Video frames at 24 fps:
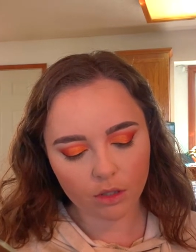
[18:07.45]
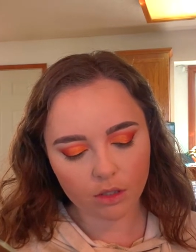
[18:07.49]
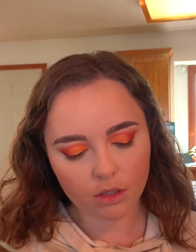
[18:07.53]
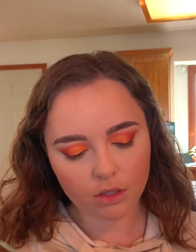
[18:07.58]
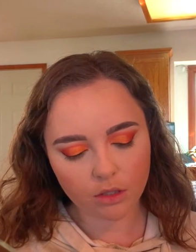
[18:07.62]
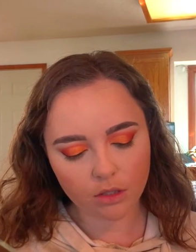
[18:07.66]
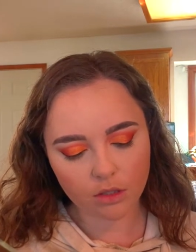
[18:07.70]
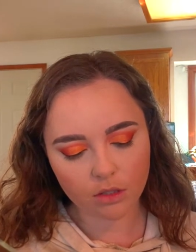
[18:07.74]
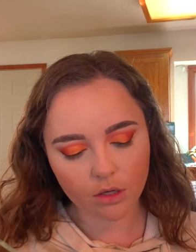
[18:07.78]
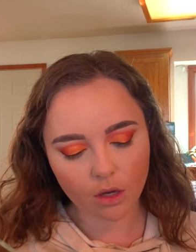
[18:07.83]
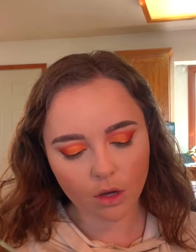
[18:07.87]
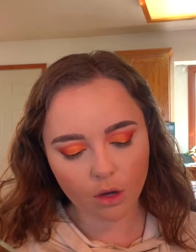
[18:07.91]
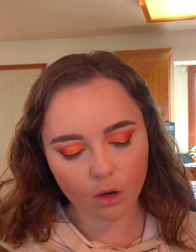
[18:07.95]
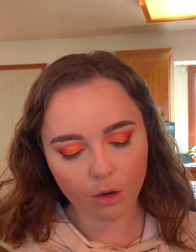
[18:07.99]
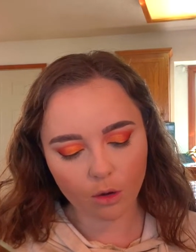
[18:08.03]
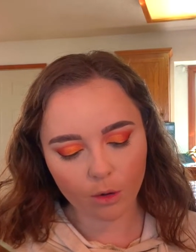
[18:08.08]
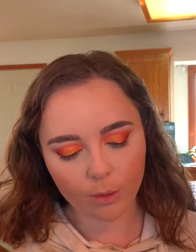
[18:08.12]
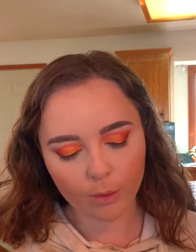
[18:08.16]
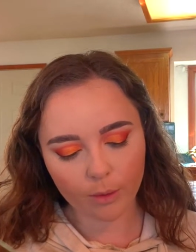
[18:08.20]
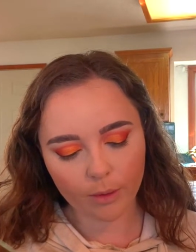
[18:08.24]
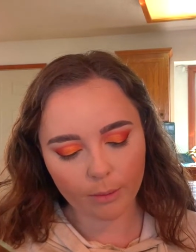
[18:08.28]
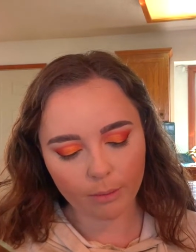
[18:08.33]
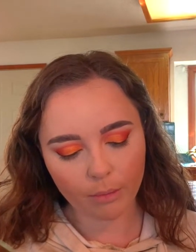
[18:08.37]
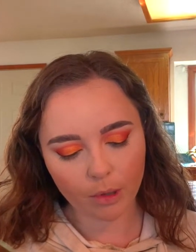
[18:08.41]
and so
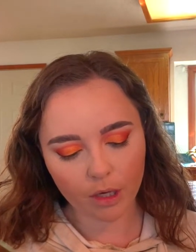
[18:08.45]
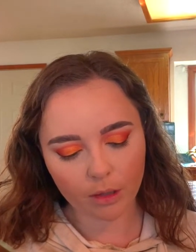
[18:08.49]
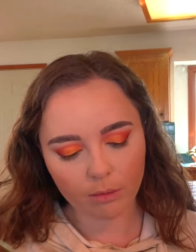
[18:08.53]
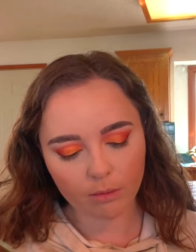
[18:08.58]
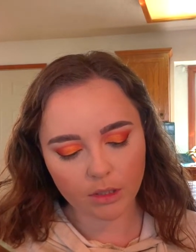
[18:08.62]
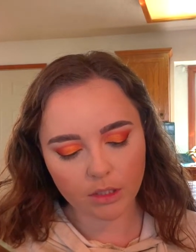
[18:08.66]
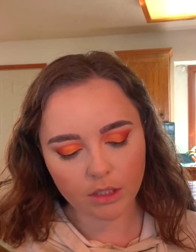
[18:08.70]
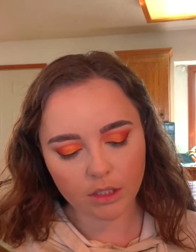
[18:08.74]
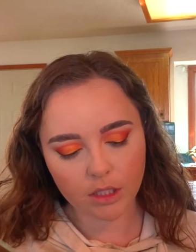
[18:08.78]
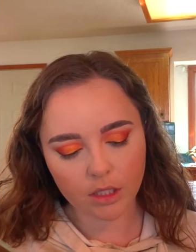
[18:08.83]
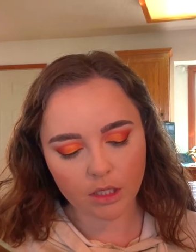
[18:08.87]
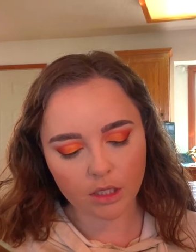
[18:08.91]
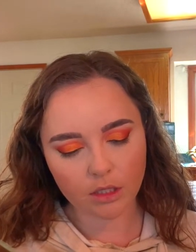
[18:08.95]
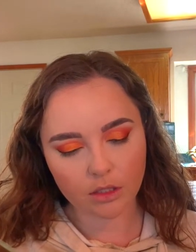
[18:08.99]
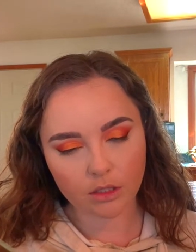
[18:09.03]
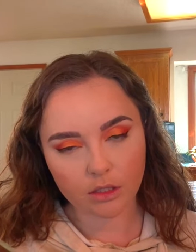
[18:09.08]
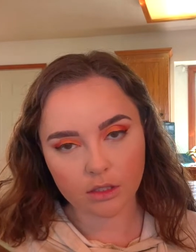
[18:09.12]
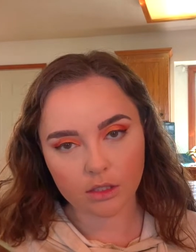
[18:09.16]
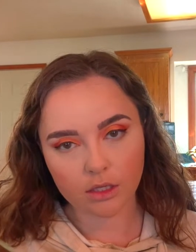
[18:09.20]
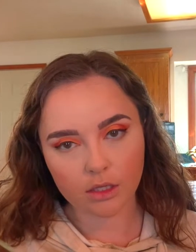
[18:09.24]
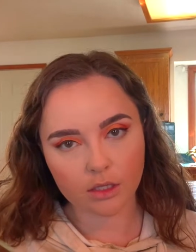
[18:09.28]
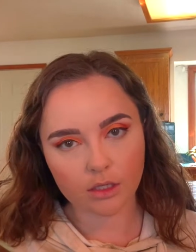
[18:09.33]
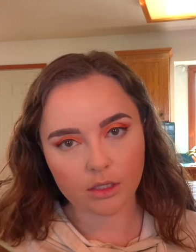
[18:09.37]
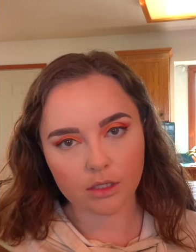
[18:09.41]
pigmented,
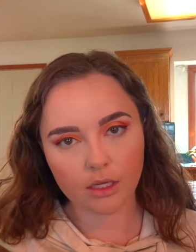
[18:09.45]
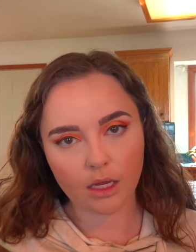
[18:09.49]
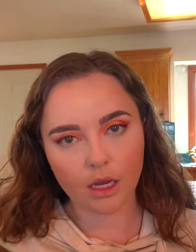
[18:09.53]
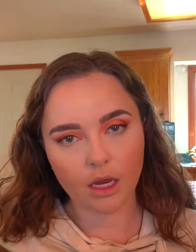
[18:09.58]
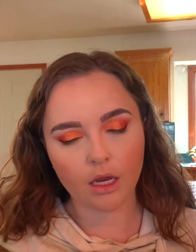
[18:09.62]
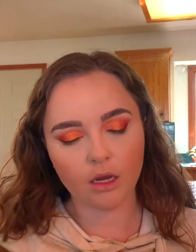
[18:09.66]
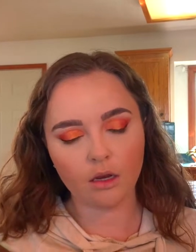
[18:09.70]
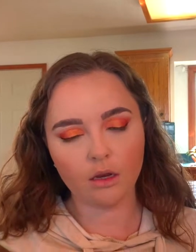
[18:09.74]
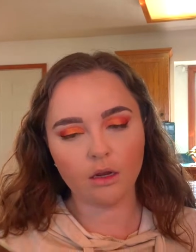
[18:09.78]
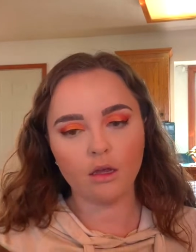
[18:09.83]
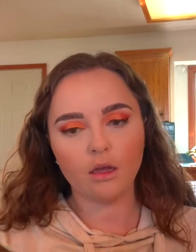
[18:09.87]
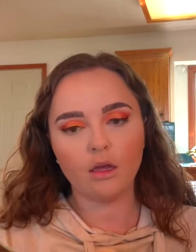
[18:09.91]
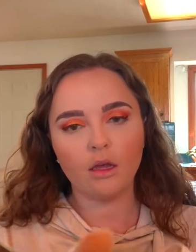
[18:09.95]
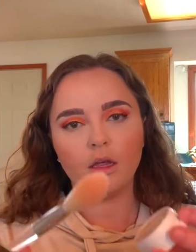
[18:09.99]
it's insane.